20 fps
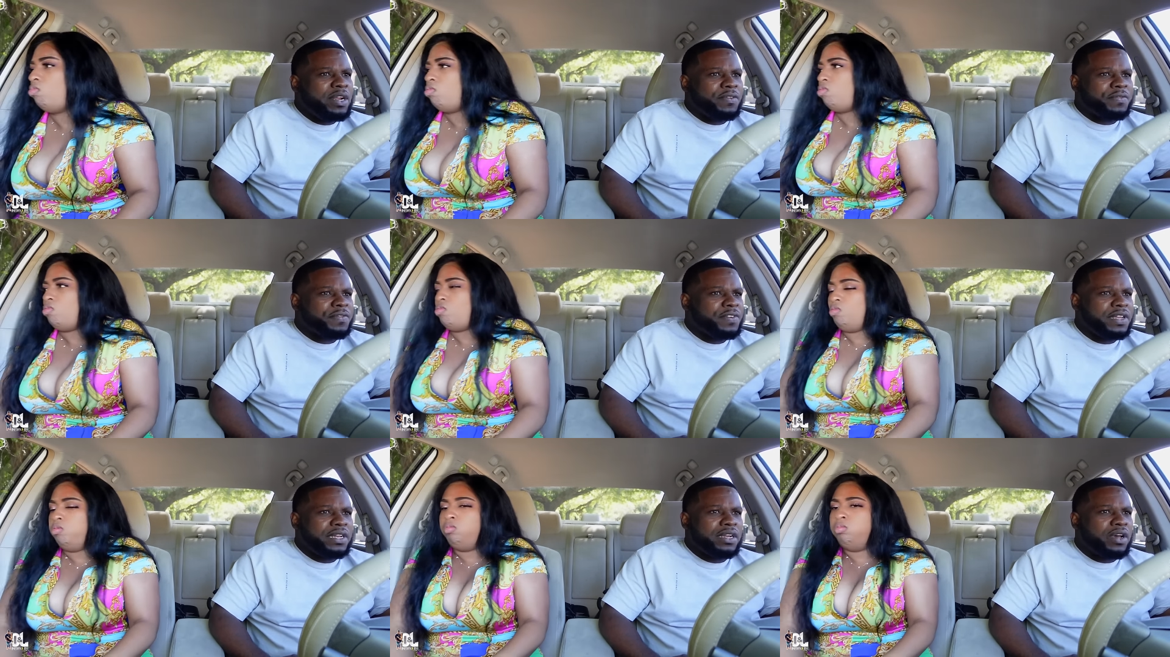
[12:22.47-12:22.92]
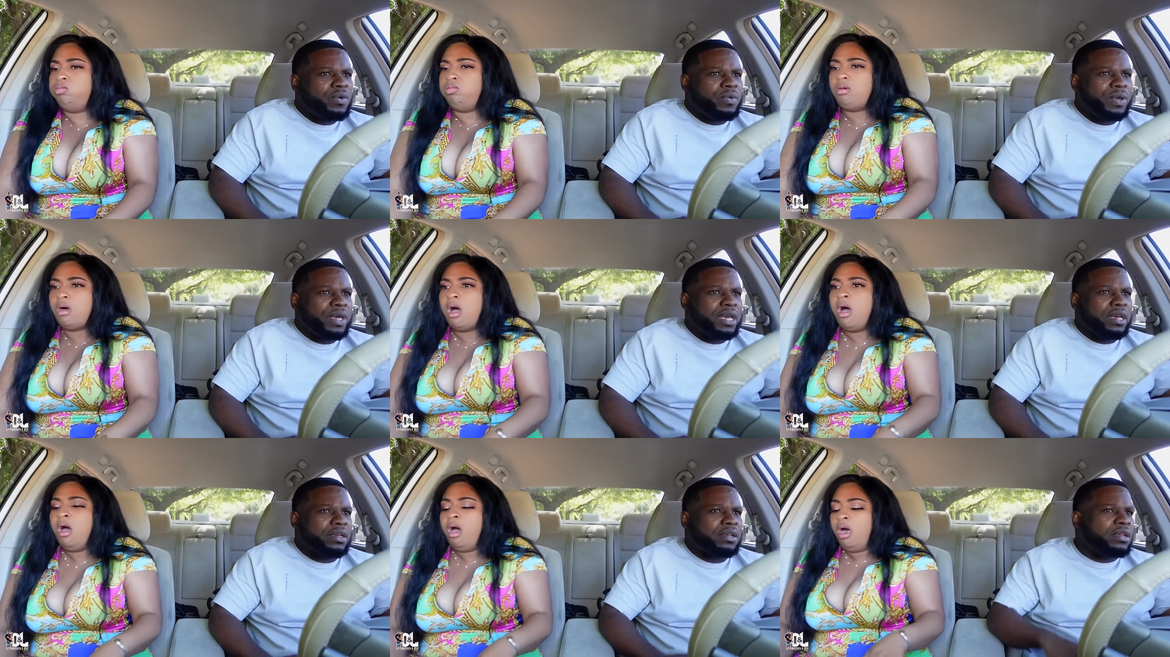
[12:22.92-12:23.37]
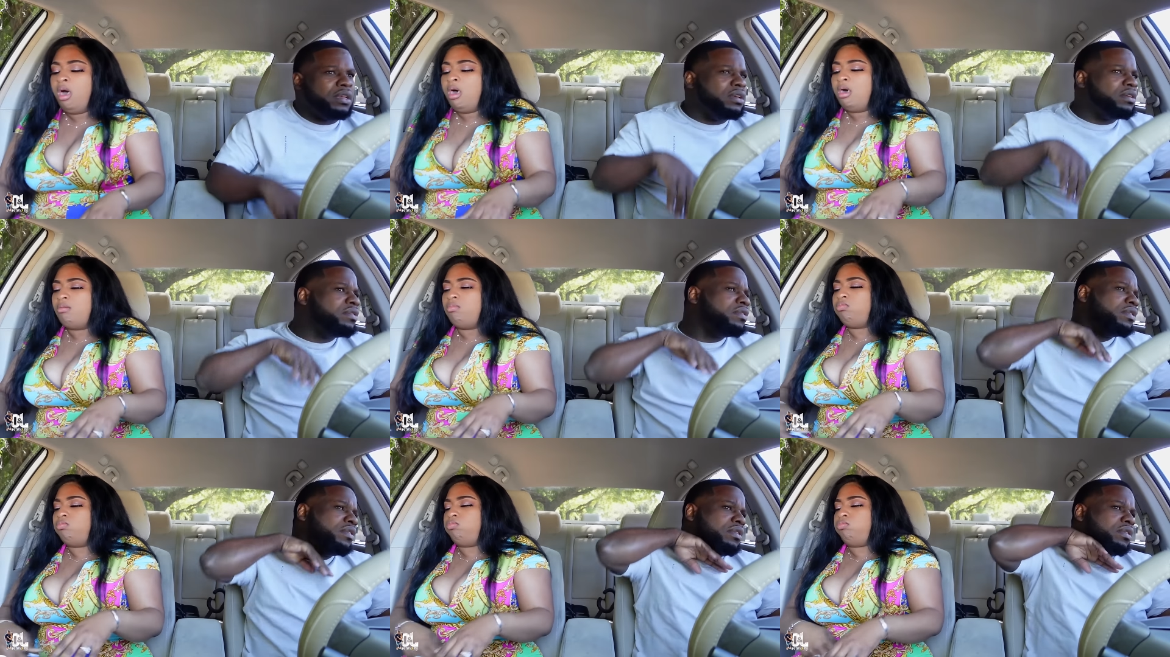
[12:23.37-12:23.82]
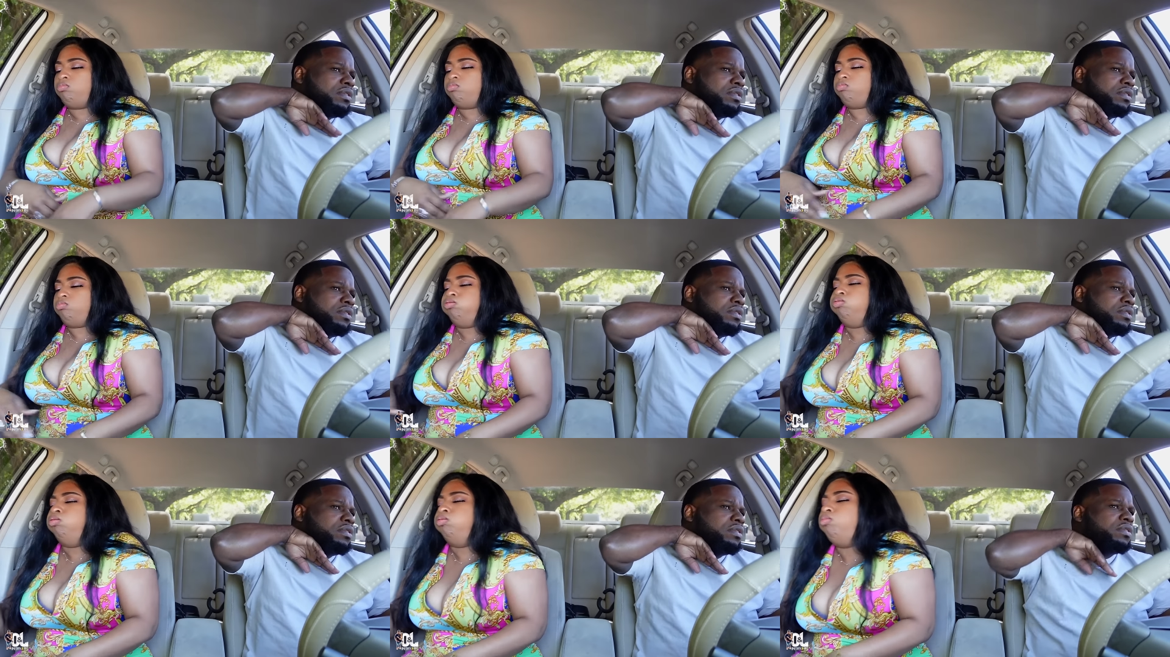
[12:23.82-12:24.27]
Speaker 1: don't feel no way.
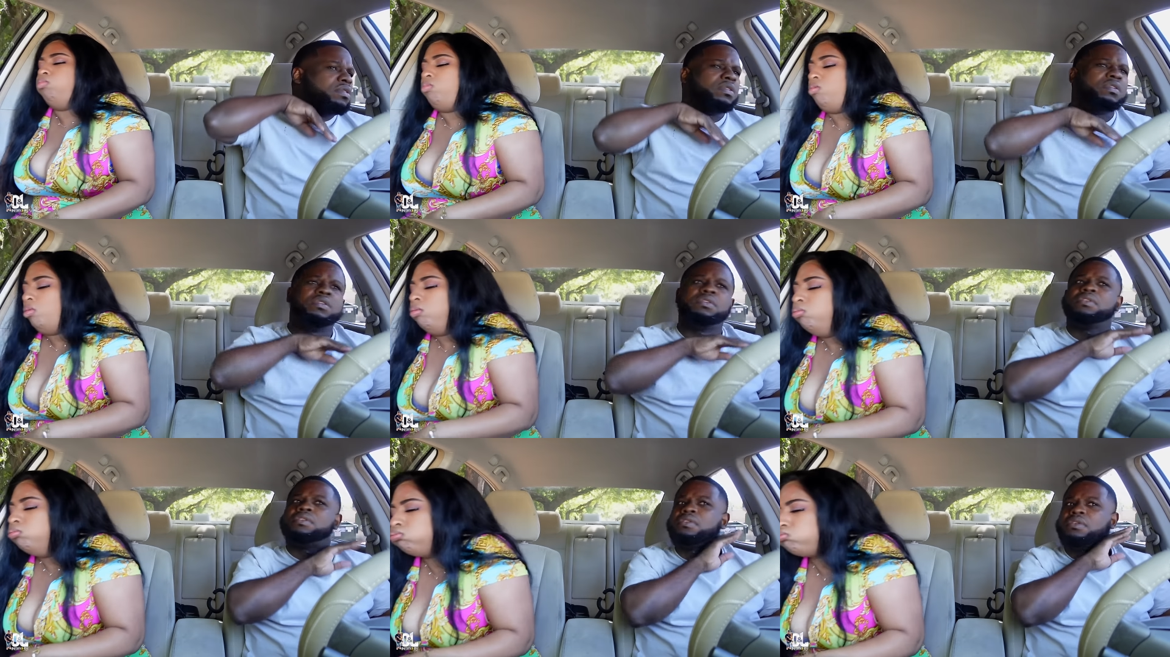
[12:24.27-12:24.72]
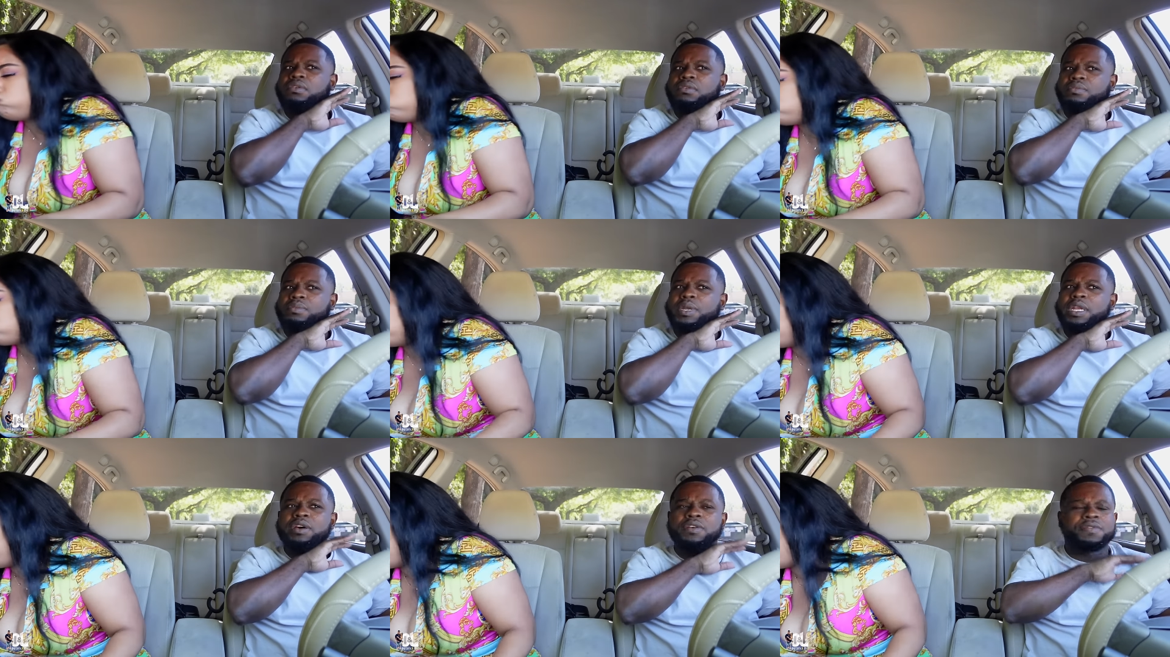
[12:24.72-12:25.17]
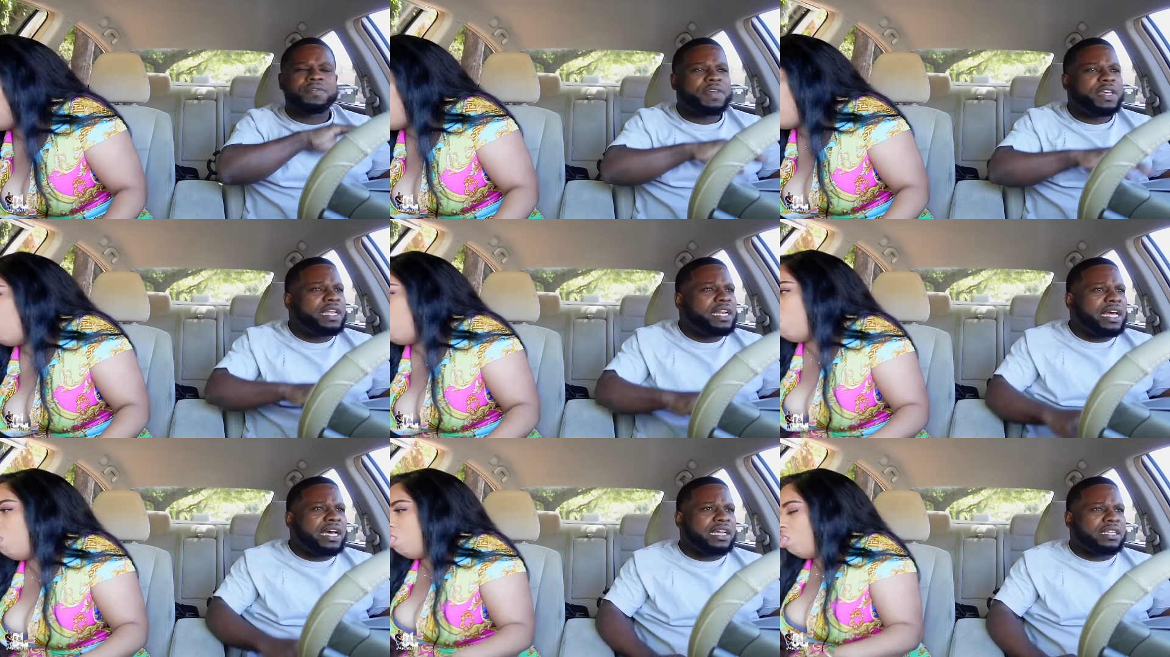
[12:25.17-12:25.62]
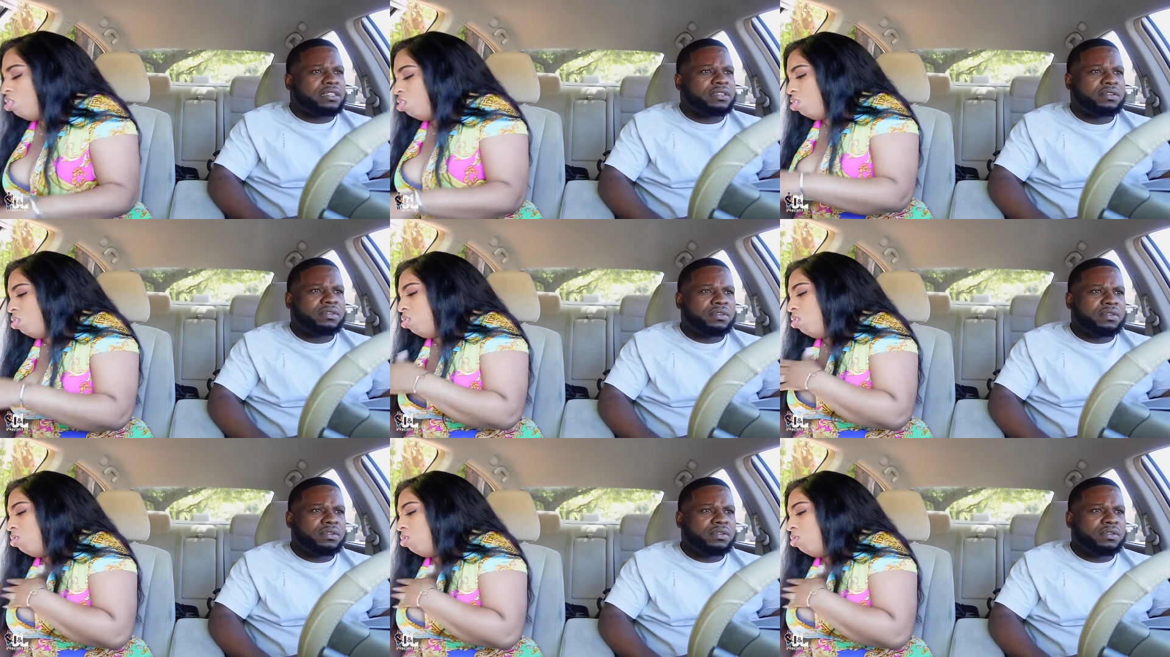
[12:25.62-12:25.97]
I don't feel that.